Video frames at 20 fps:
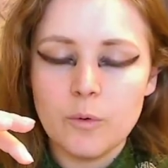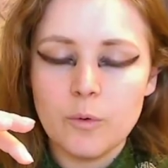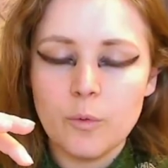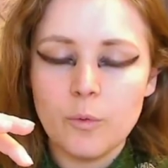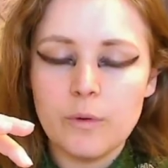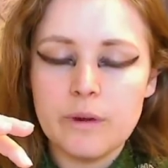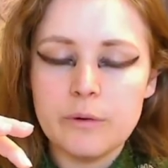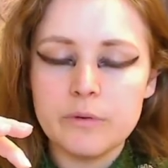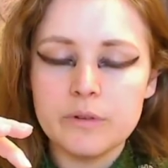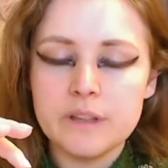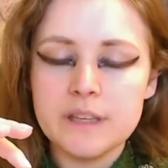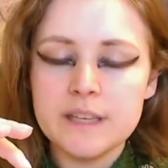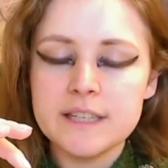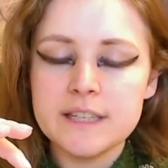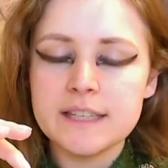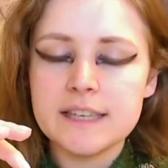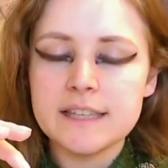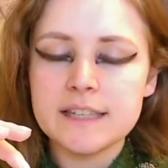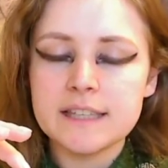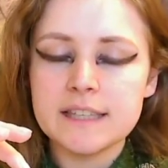We release
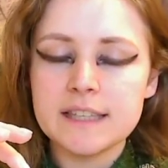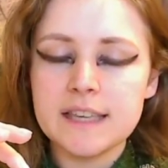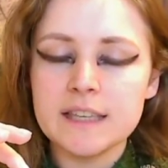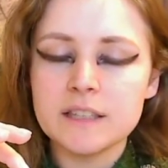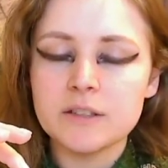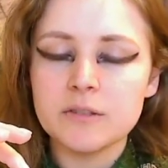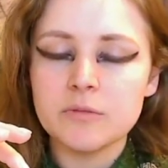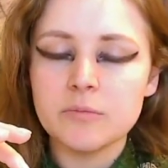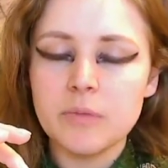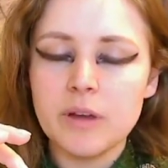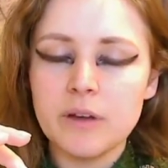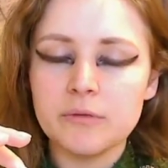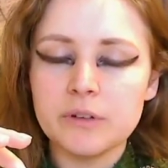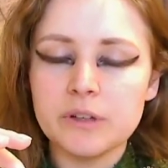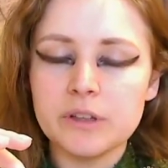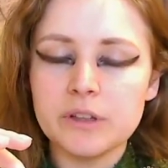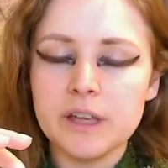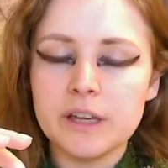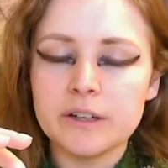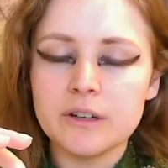these things from every
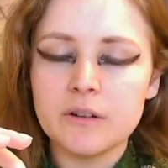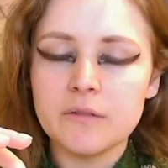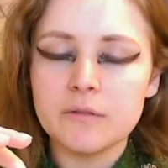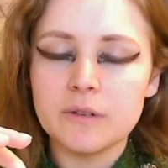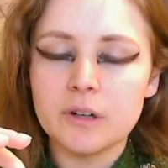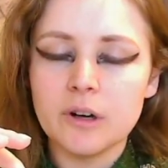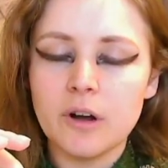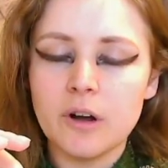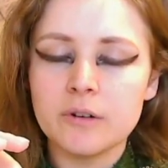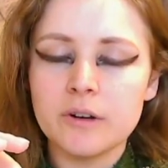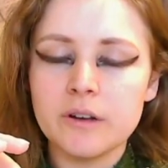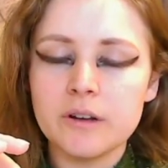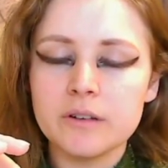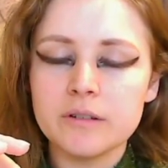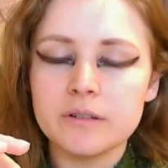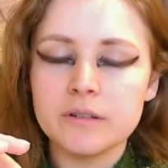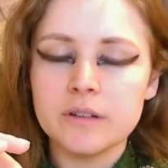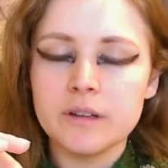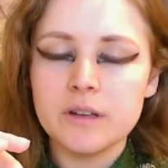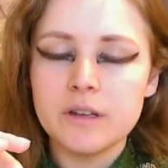layer of our aura,
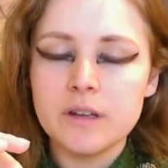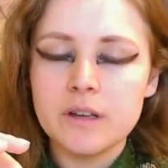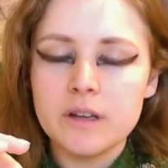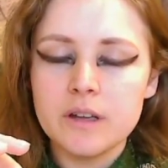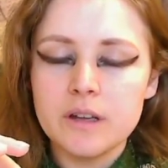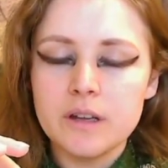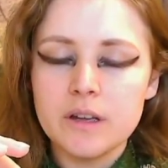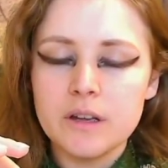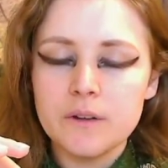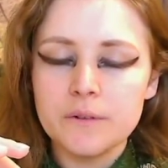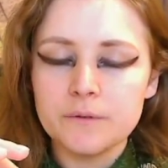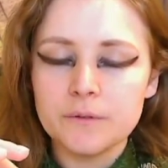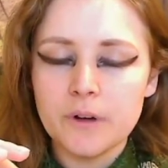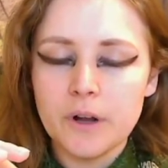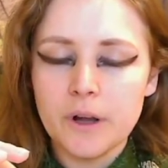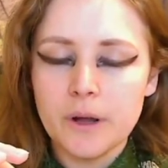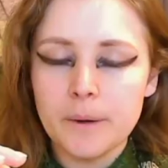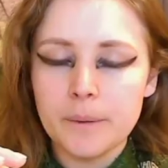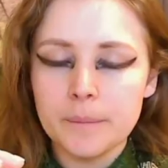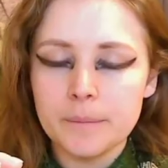
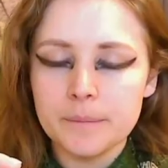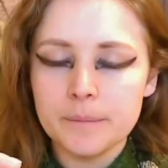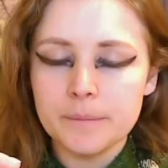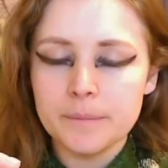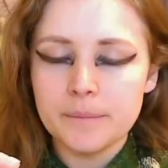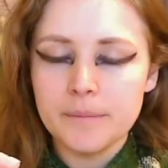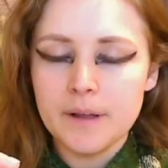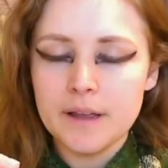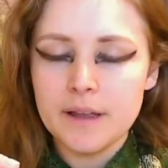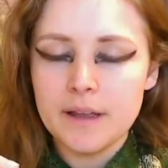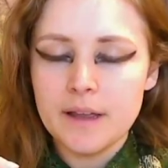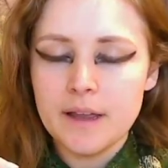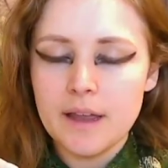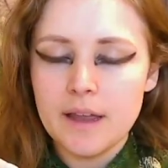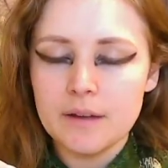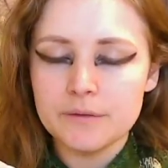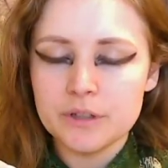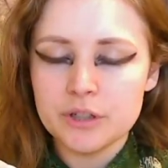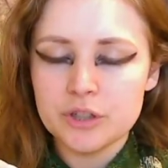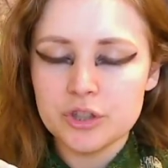from
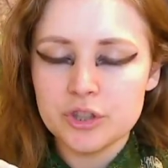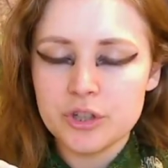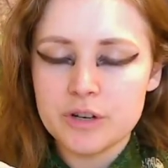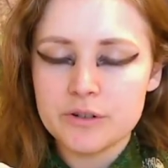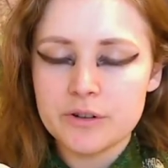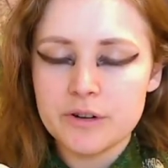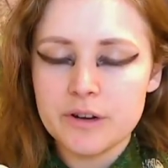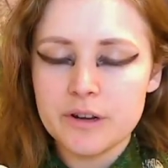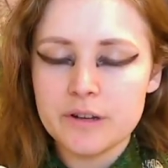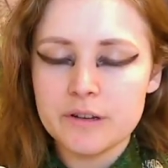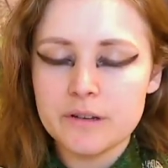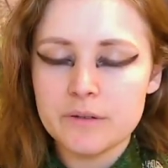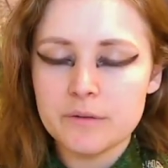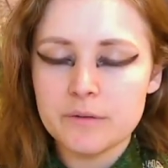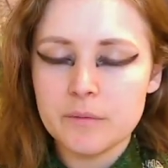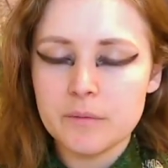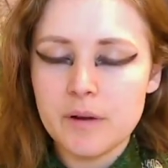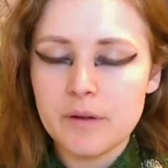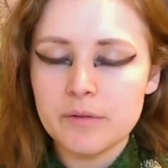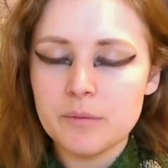every chakra,
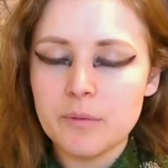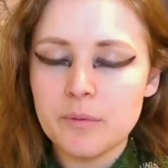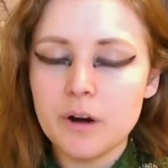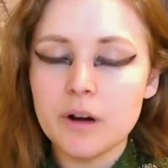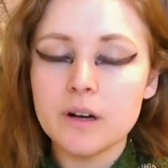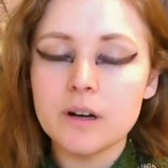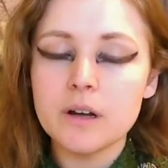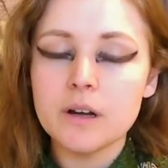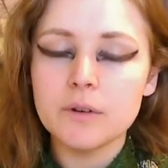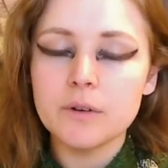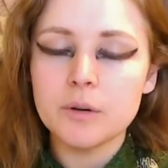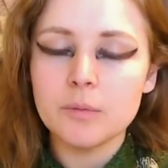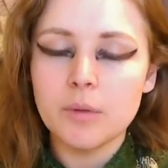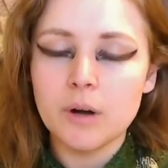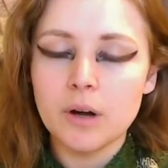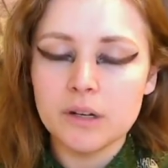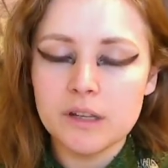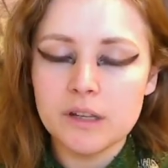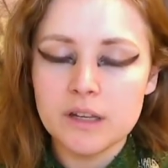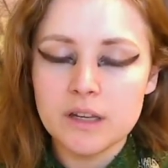from every part of our
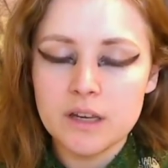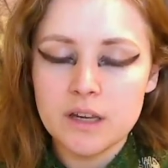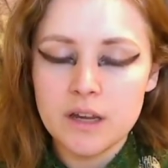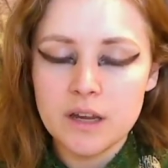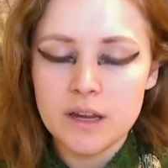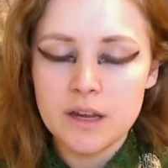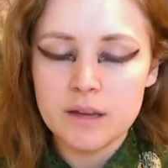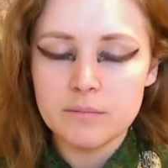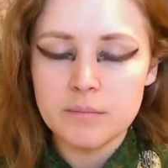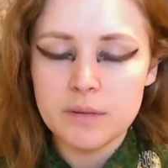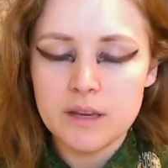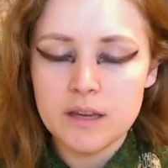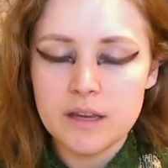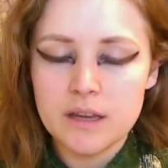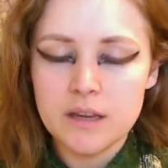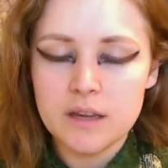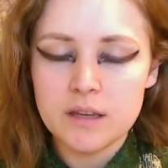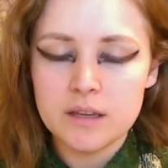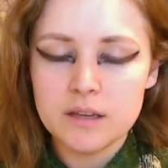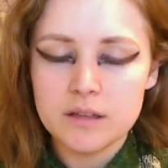body and
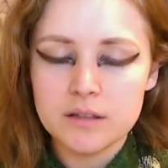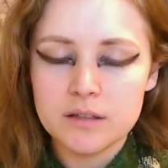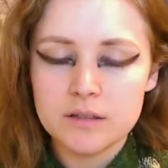being.